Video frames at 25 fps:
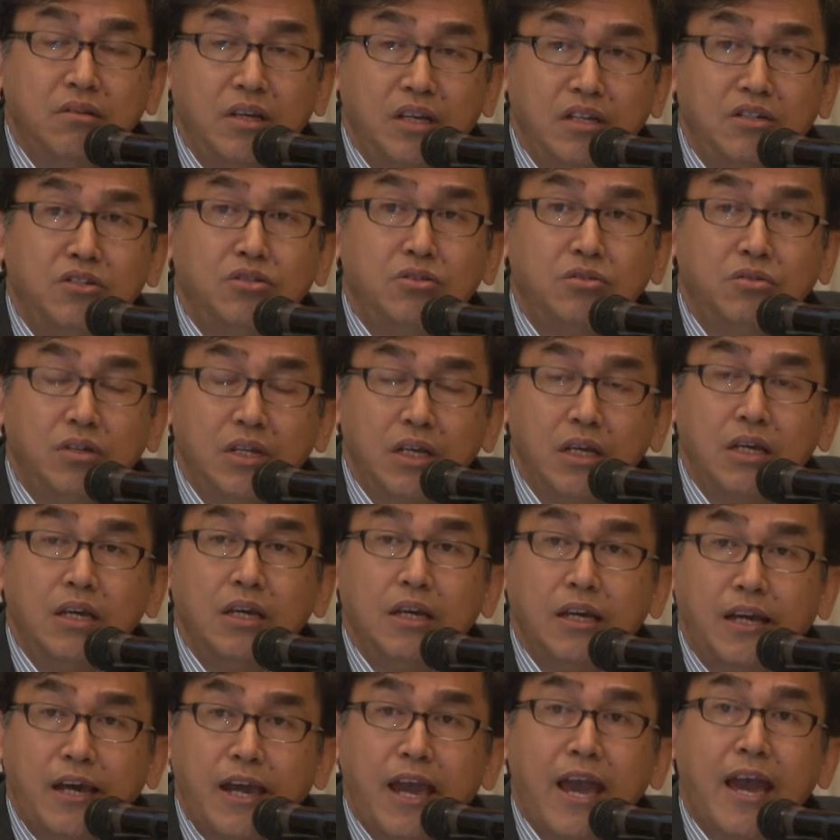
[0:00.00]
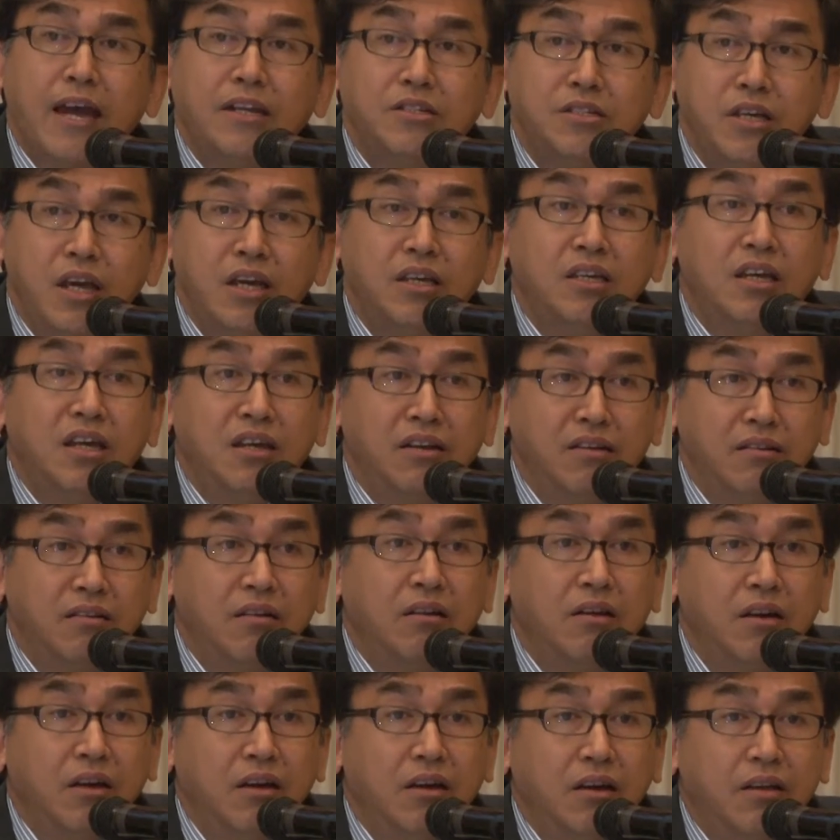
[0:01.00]
into the caretaking,
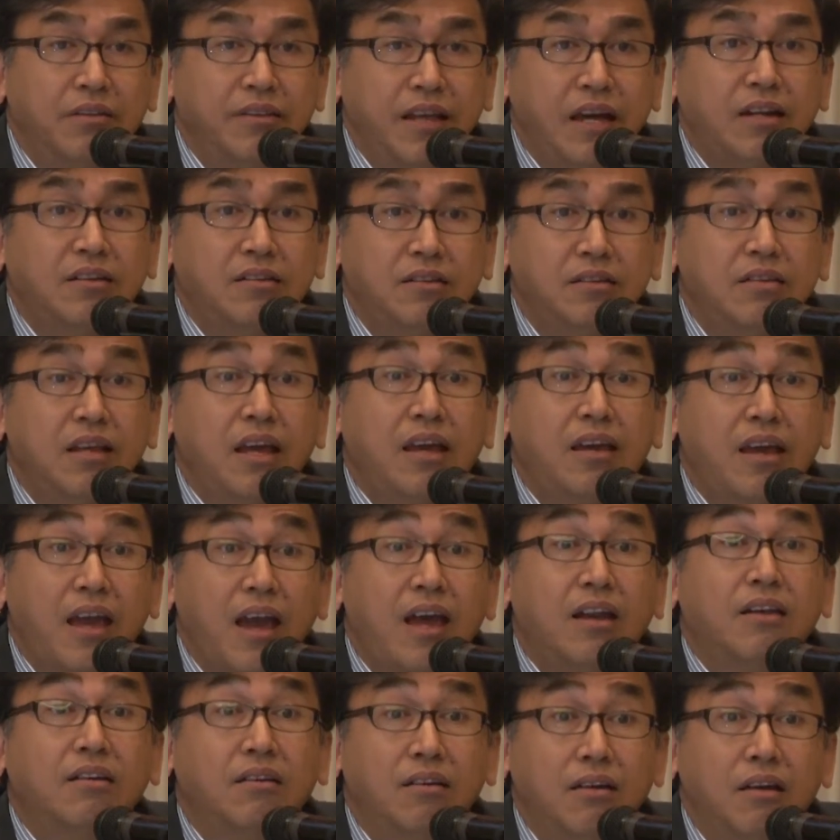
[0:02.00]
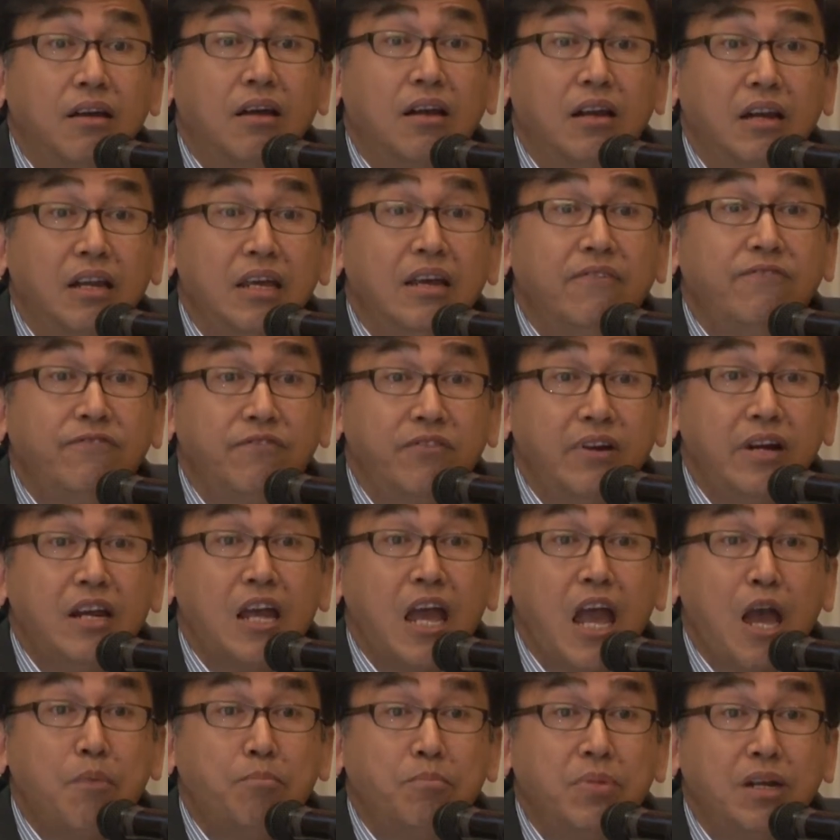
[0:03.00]
that they can live very
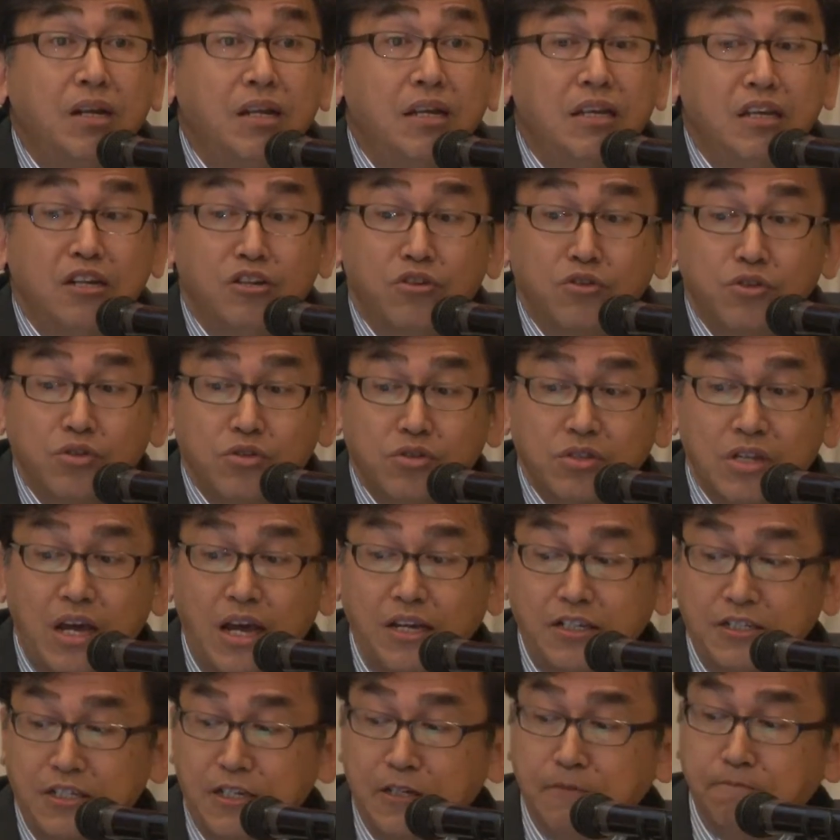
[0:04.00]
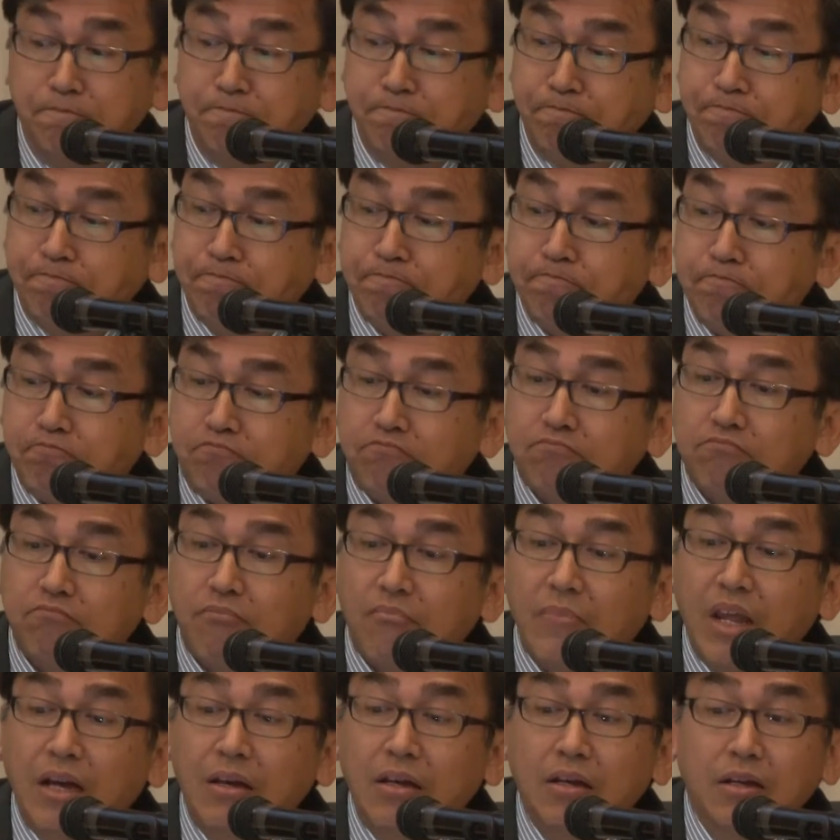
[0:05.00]
happily in the society.
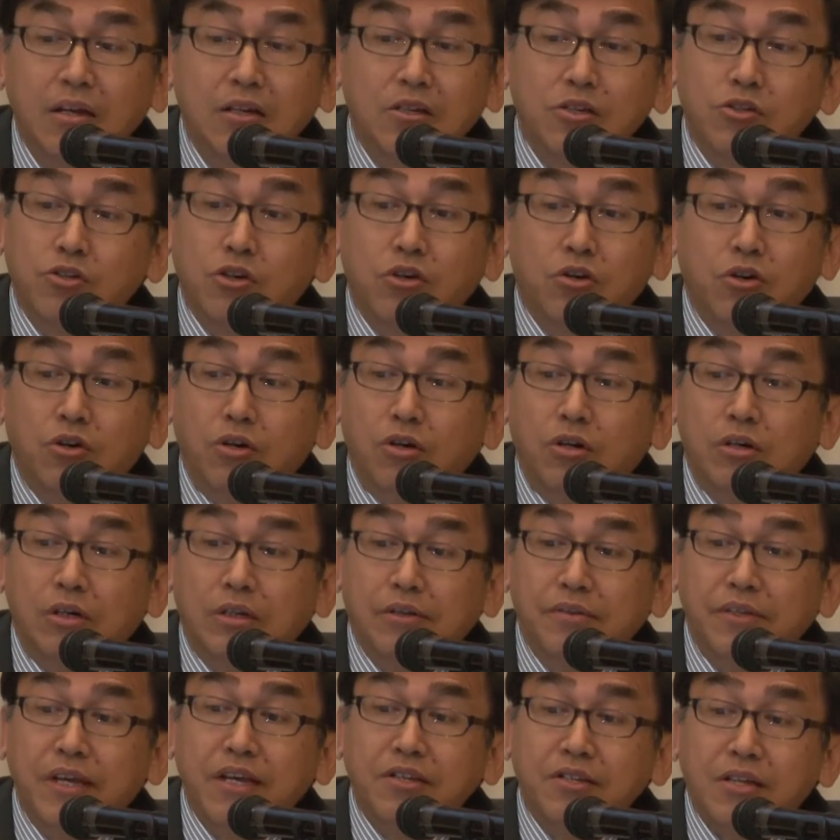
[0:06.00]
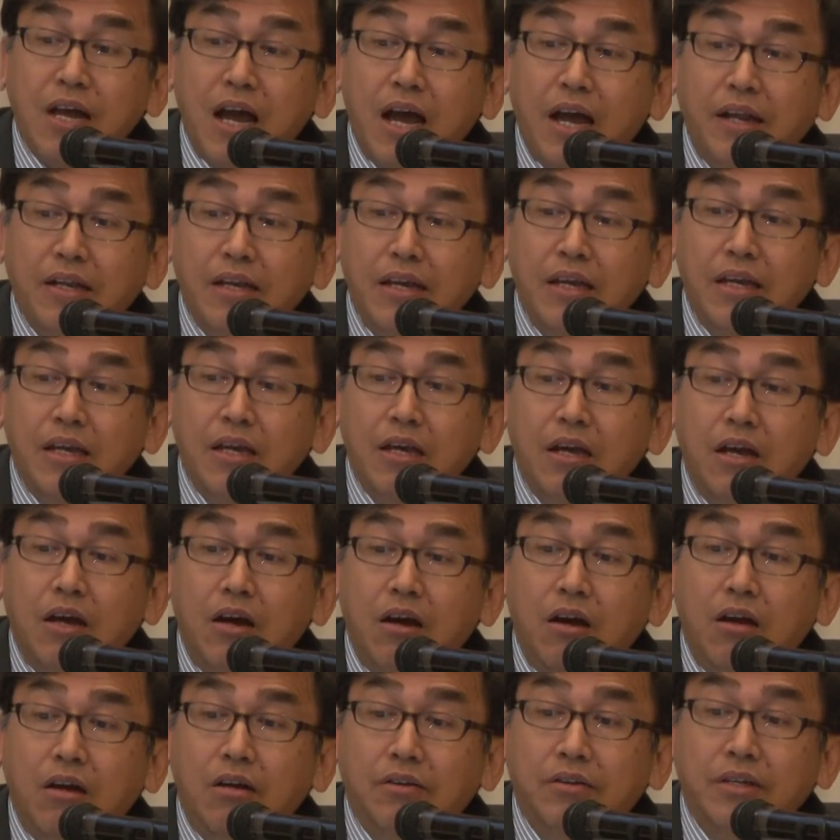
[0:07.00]
So these are the
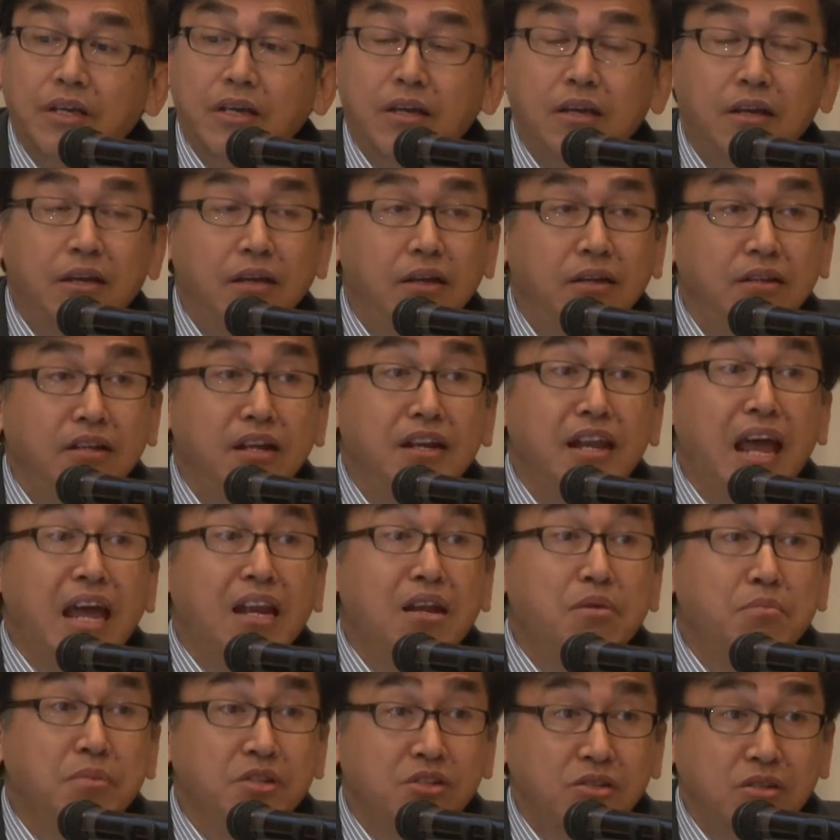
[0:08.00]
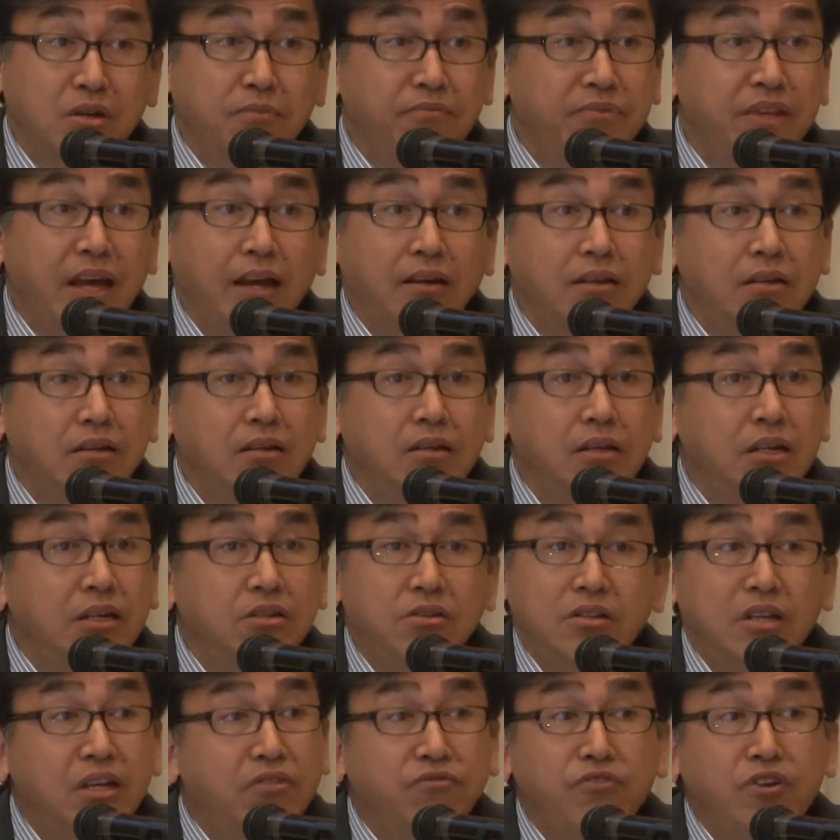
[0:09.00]
dynamism that
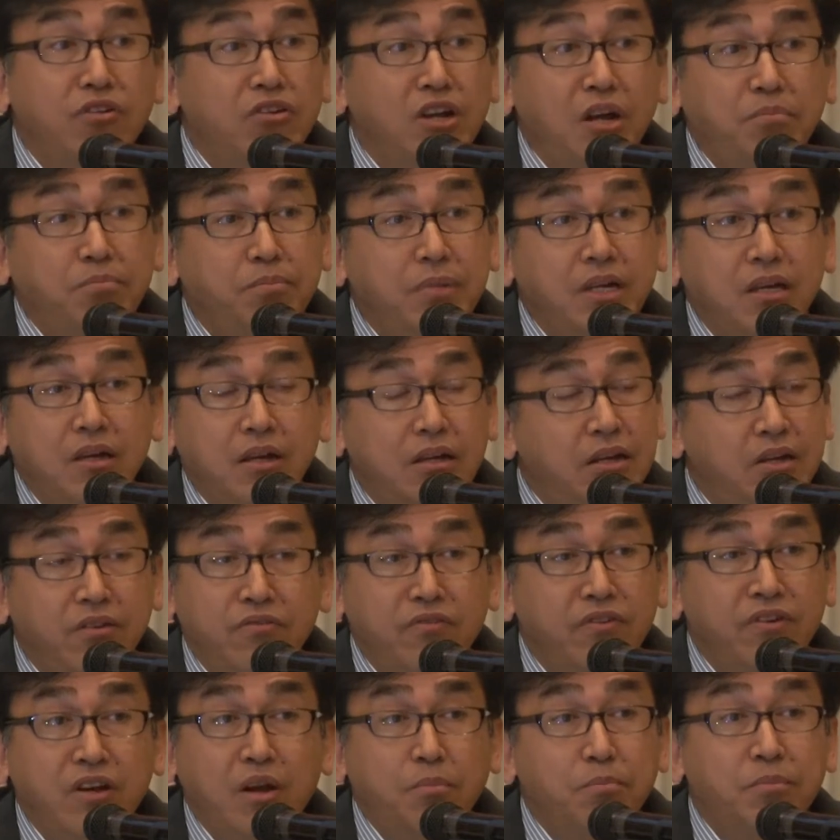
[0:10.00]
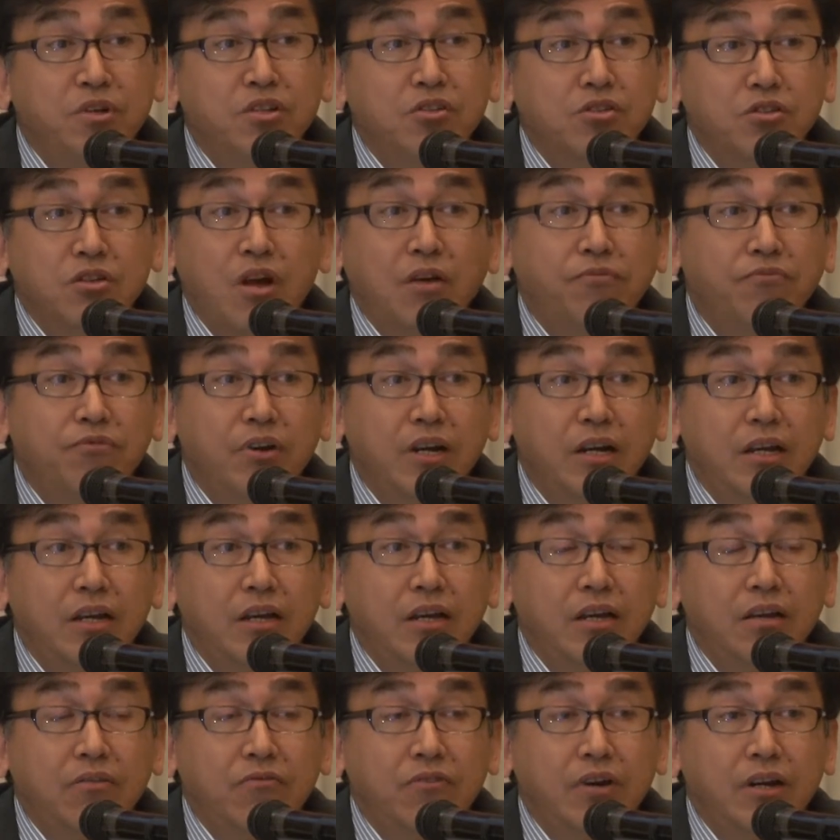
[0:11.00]
it will not be stopped
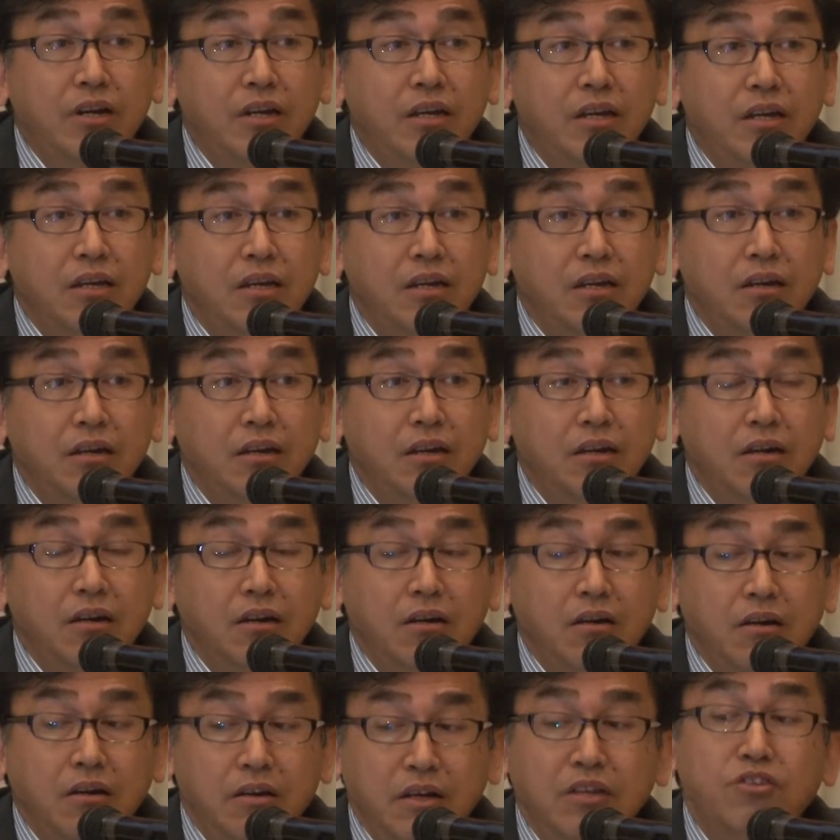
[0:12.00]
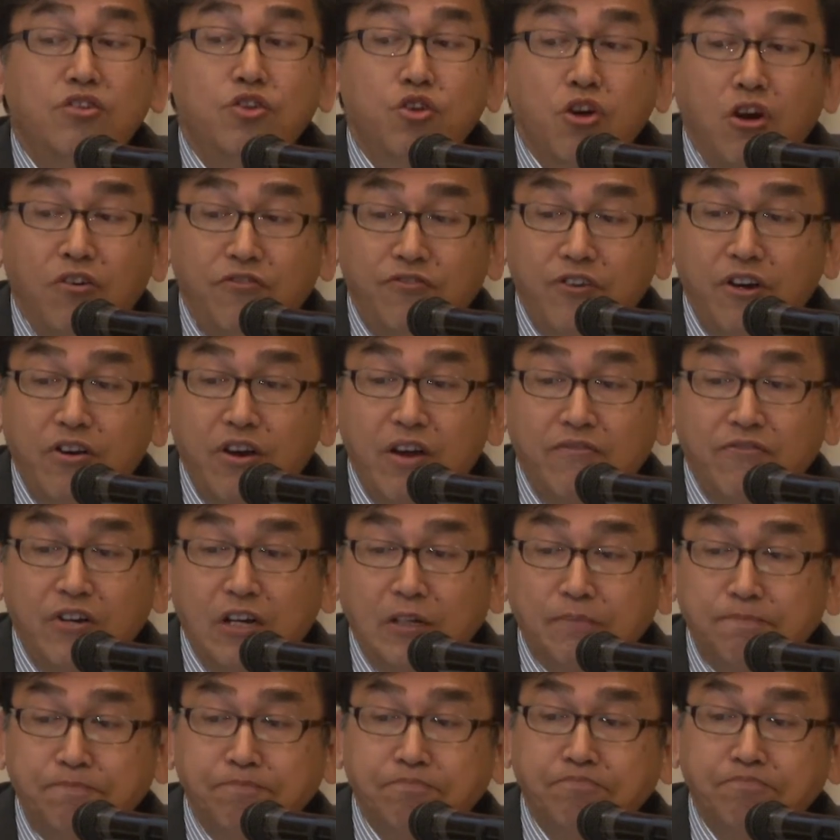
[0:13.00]
it's go forever.